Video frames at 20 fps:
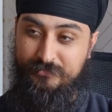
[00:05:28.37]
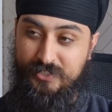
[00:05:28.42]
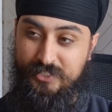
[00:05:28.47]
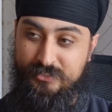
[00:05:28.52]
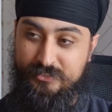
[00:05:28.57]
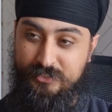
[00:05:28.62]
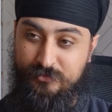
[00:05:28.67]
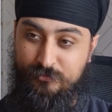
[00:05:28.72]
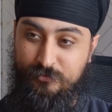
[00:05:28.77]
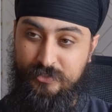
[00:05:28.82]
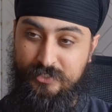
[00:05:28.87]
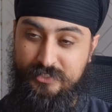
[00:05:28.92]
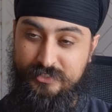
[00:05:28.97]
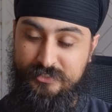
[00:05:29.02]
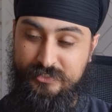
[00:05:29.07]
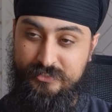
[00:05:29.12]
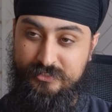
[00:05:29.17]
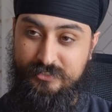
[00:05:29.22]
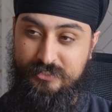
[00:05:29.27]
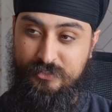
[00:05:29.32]
suffering is
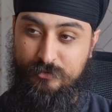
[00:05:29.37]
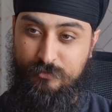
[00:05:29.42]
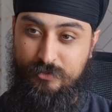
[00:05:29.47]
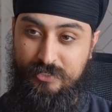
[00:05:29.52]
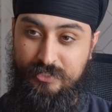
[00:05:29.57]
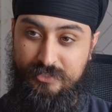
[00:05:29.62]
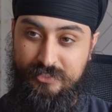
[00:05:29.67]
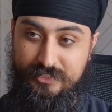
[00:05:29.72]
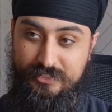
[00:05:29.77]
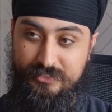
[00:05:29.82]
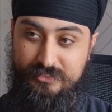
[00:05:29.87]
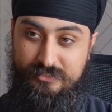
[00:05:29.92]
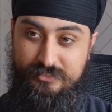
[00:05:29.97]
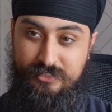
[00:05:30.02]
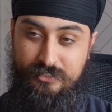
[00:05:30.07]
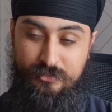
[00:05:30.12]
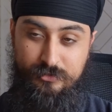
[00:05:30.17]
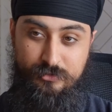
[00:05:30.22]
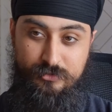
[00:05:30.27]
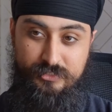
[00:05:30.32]
just another one of these
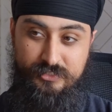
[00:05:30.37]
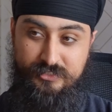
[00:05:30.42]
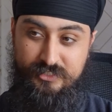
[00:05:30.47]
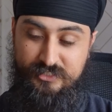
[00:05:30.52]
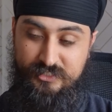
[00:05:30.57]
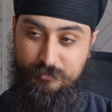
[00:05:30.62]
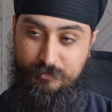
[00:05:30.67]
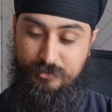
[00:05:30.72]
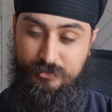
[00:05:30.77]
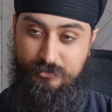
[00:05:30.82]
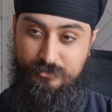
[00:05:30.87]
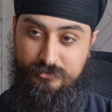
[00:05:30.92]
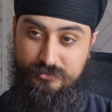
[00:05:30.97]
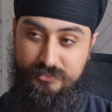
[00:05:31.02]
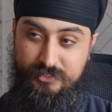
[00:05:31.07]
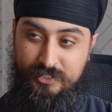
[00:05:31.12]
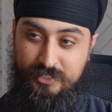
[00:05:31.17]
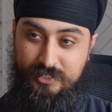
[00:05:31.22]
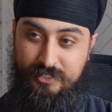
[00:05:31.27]
delusions, I suppose.